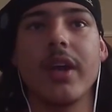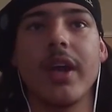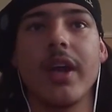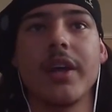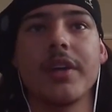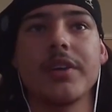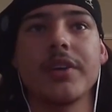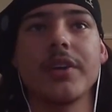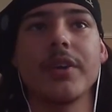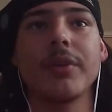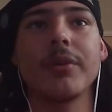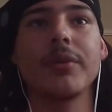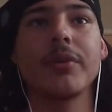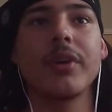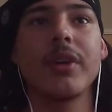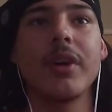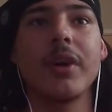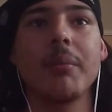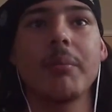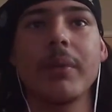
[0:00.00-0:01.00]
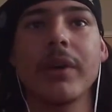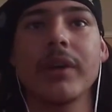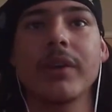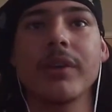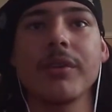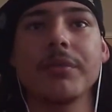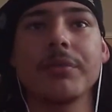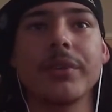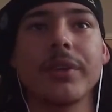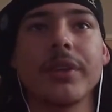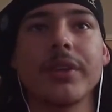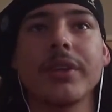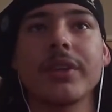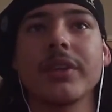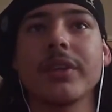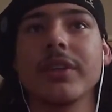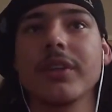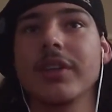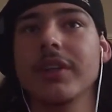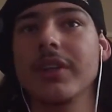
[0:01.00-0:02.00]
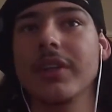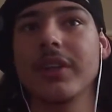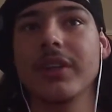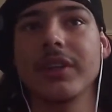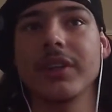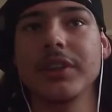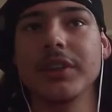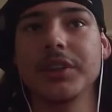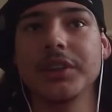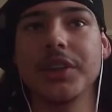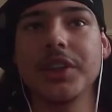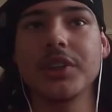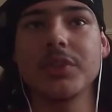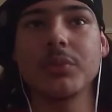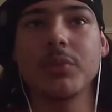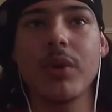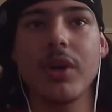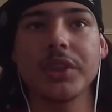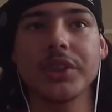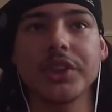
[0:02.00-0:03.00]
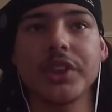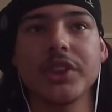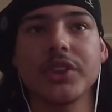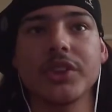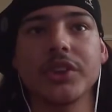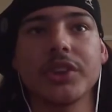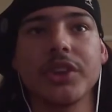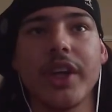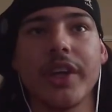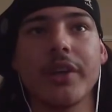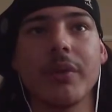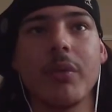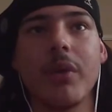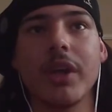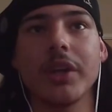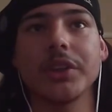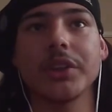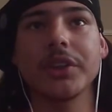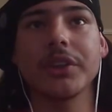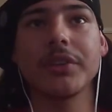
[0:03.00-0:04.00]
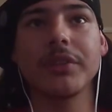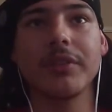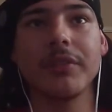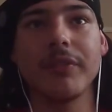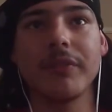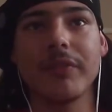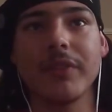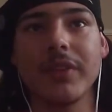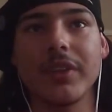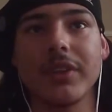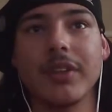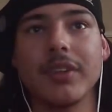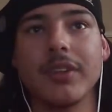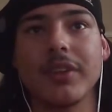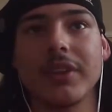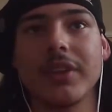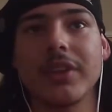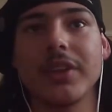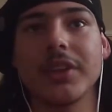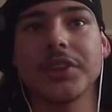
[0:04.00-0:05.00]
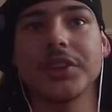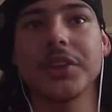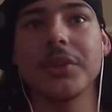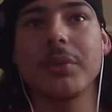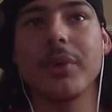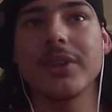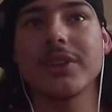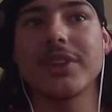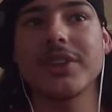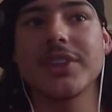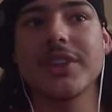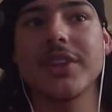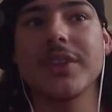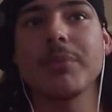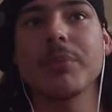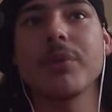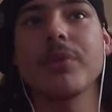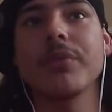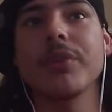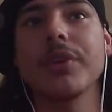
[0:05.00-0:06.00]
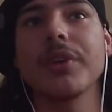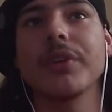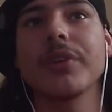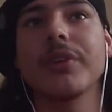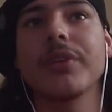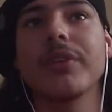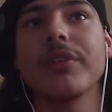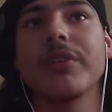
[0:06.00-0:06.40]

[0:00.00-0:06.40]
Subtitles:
And my girlfriend, she's trying to watch it because she wants to see the movie.